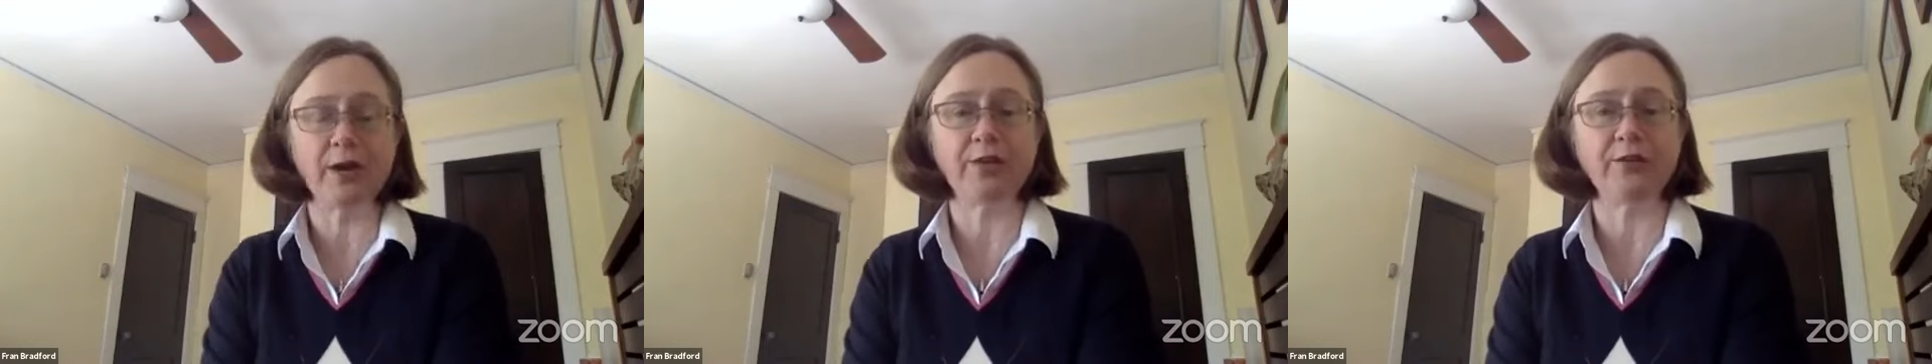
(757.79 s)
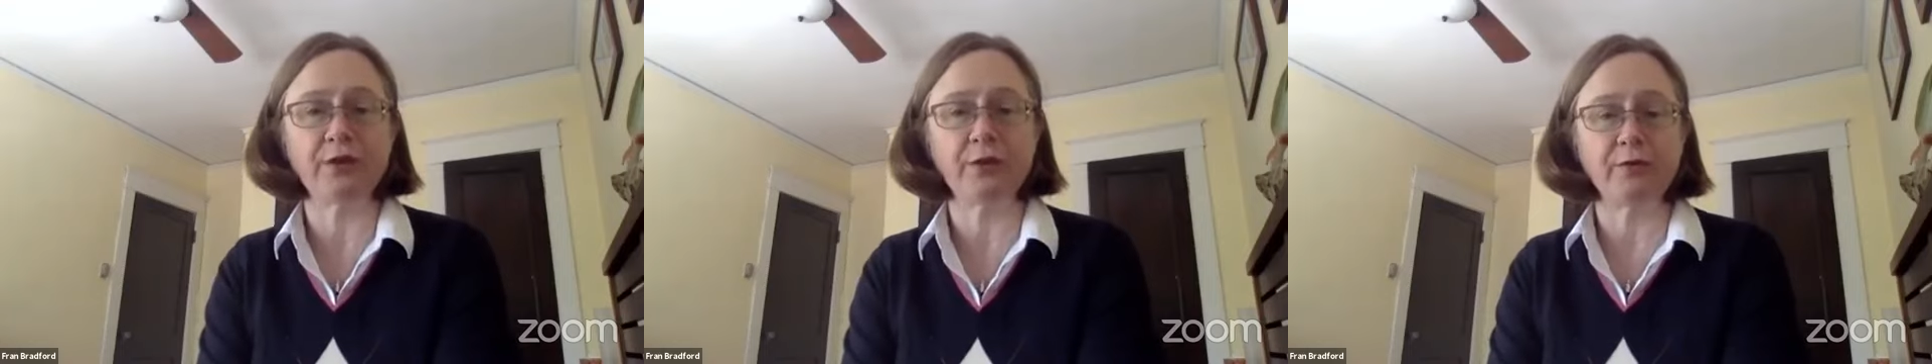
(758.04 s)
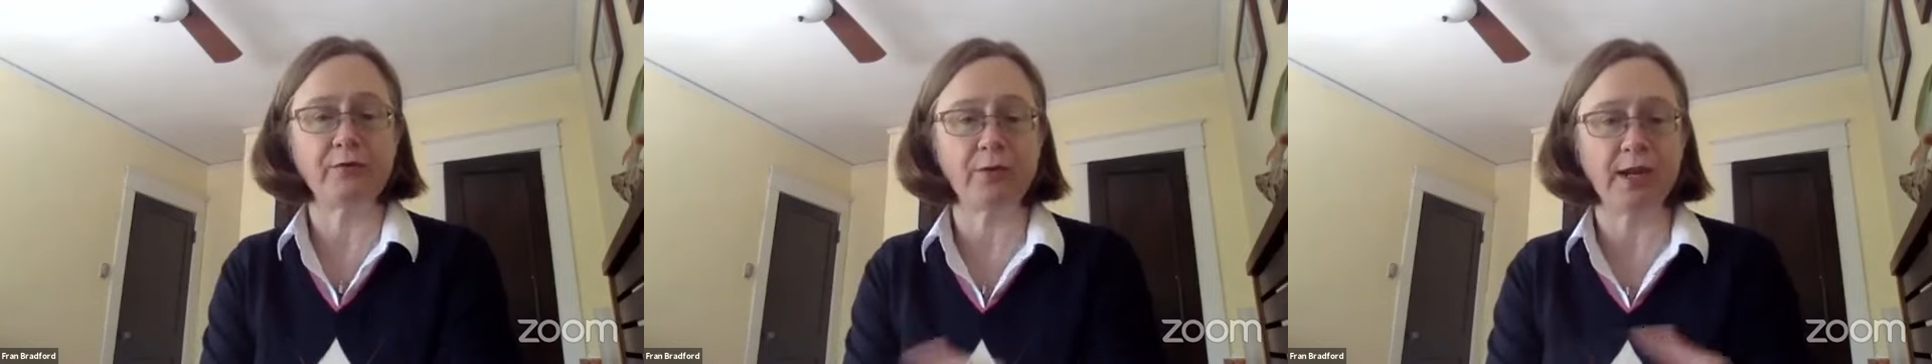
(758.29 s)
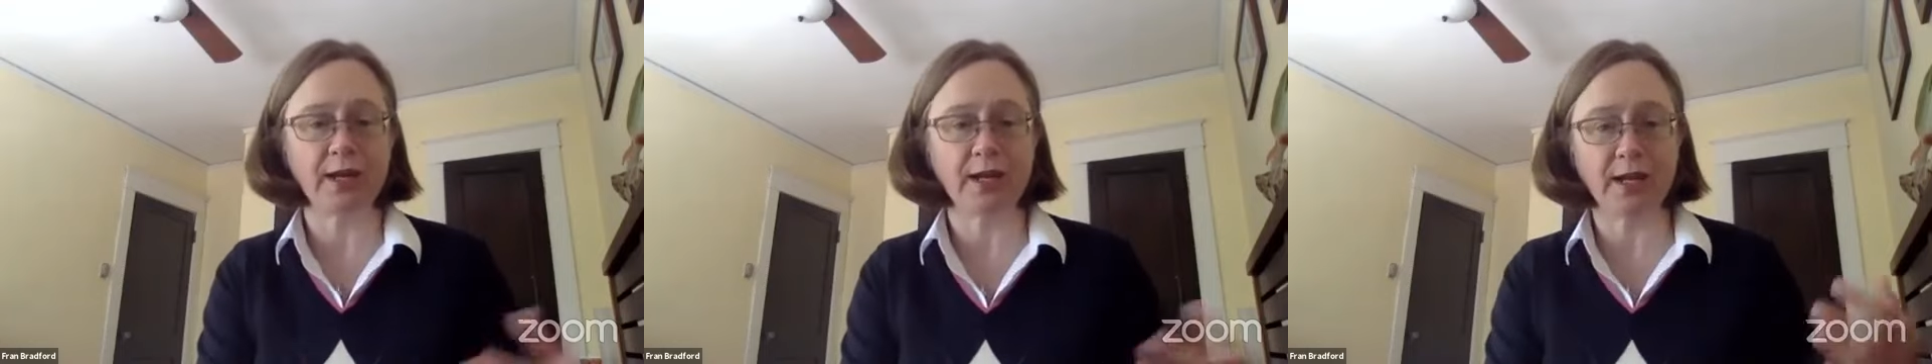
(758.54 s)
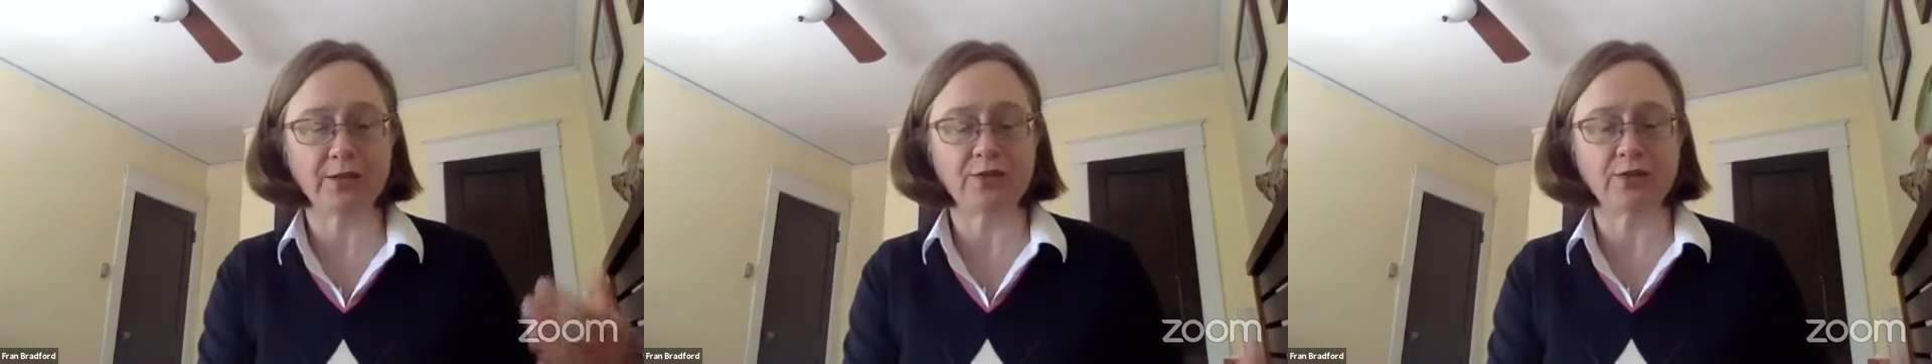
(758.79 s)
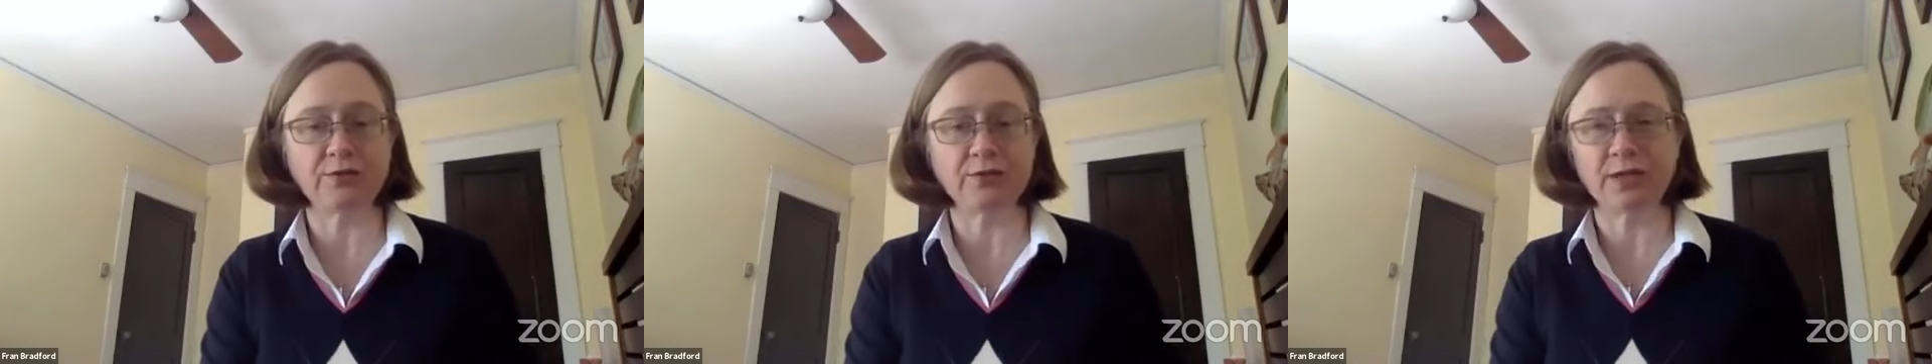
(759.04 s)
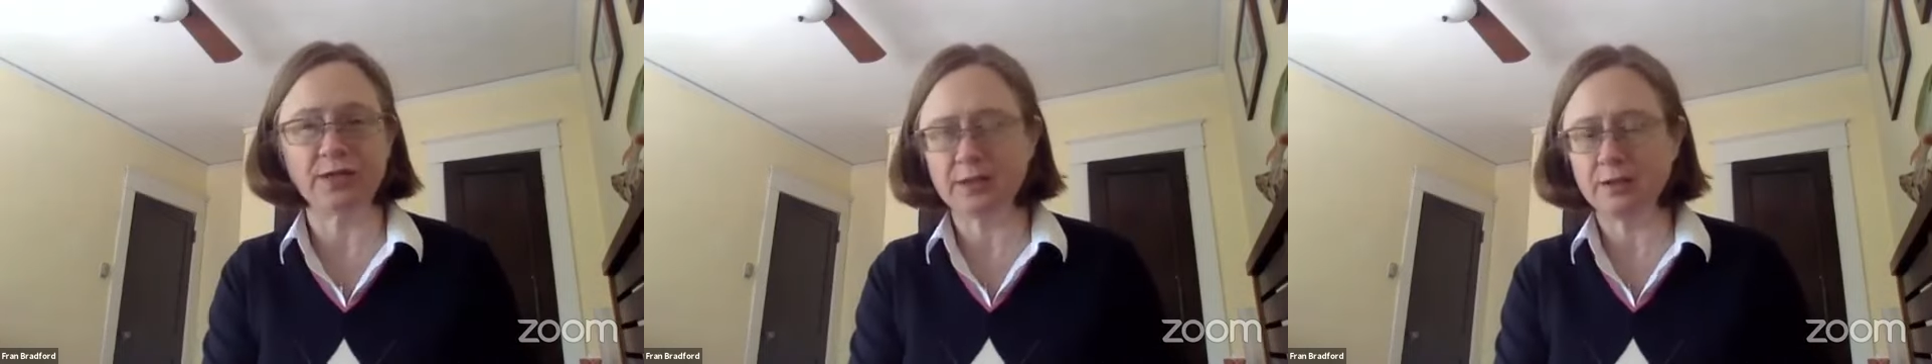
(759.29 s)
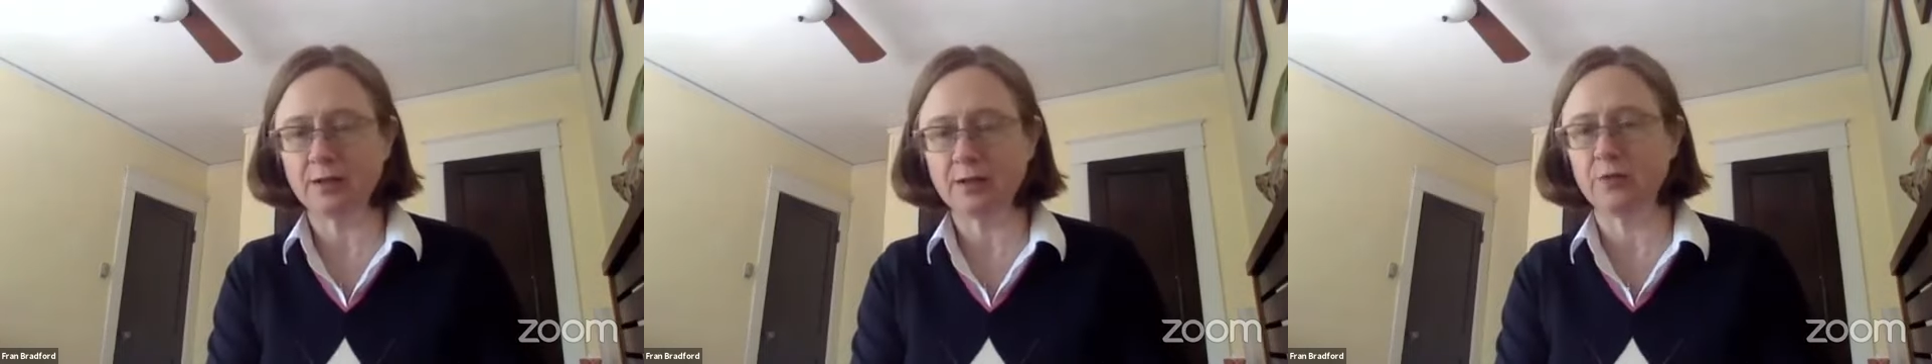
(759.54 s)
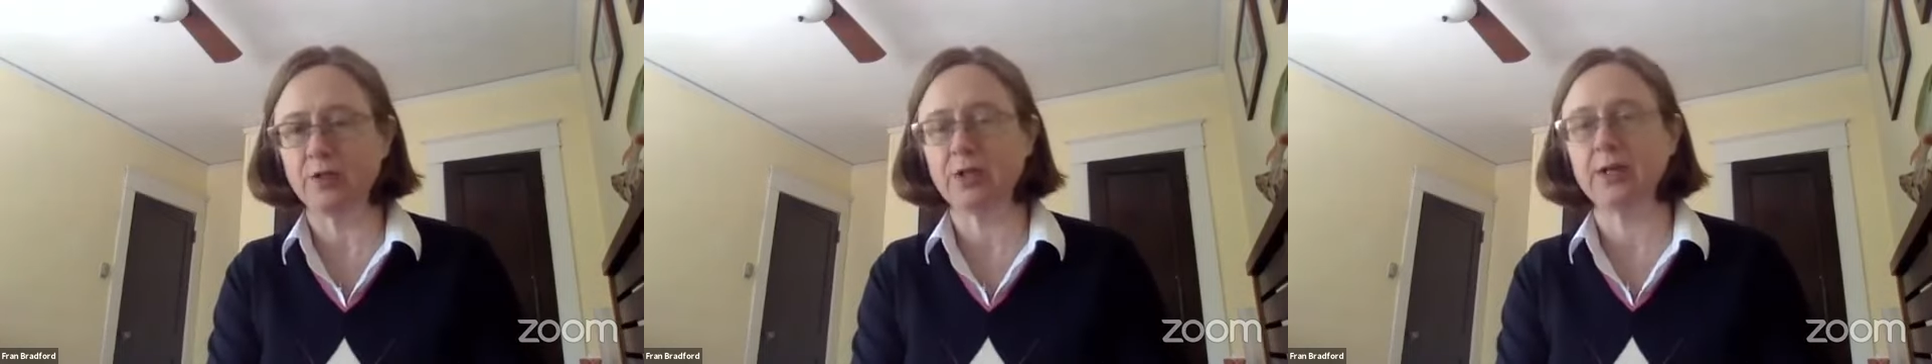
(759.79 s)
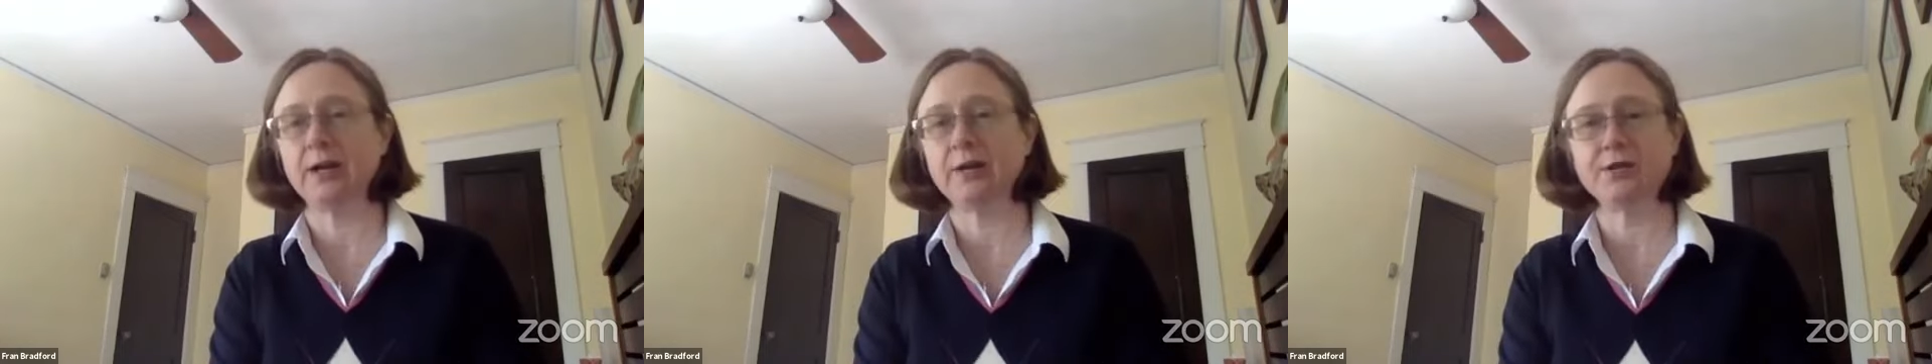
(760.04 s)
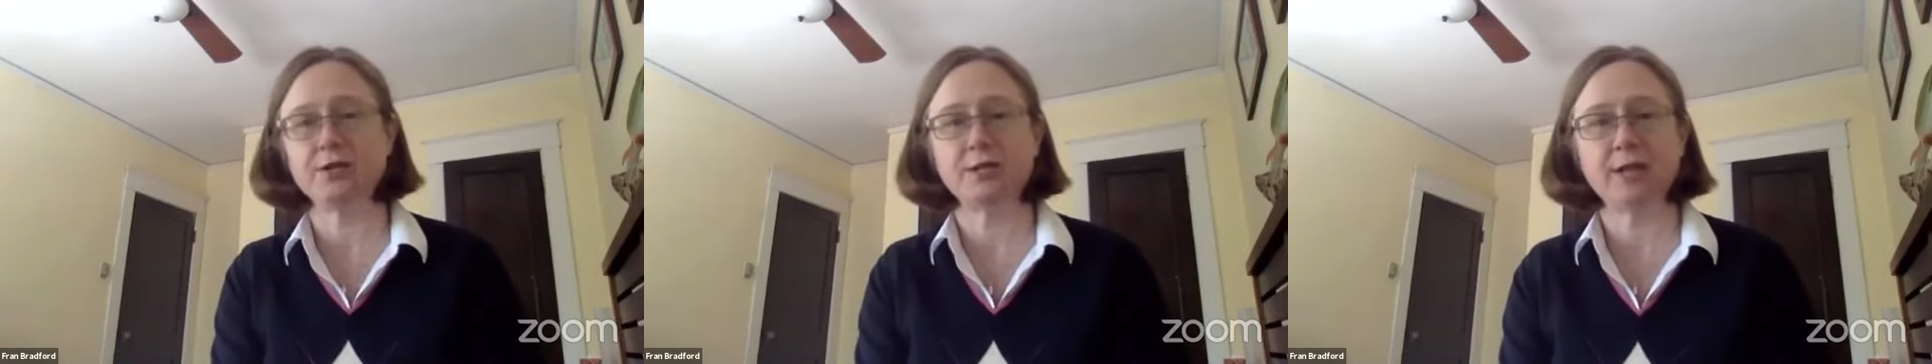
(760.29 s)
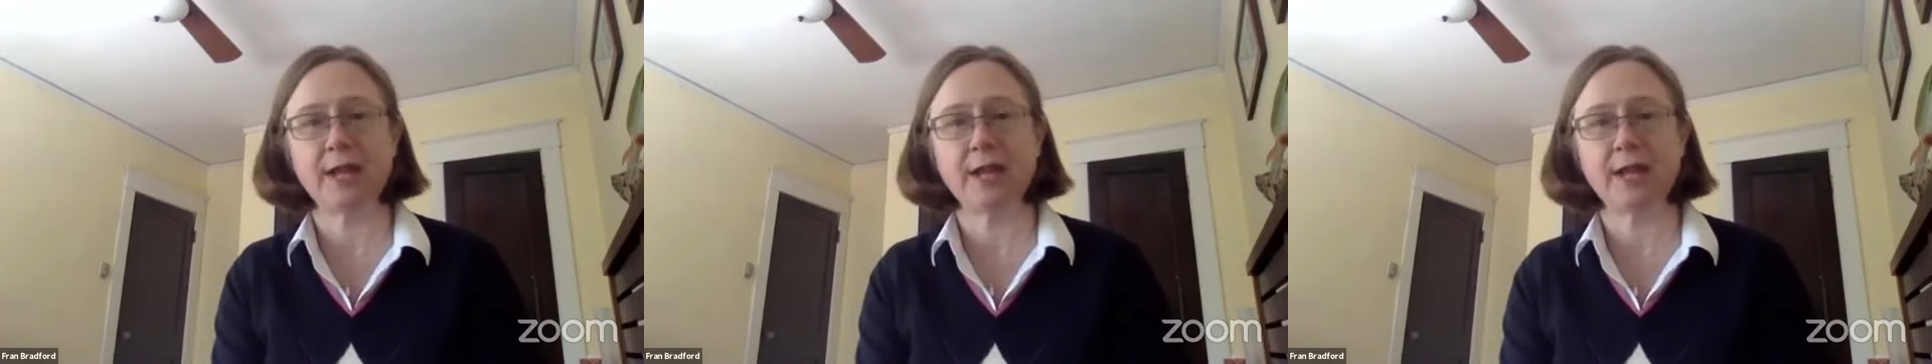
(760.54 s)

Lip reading: And so if we can get students into the community colleges and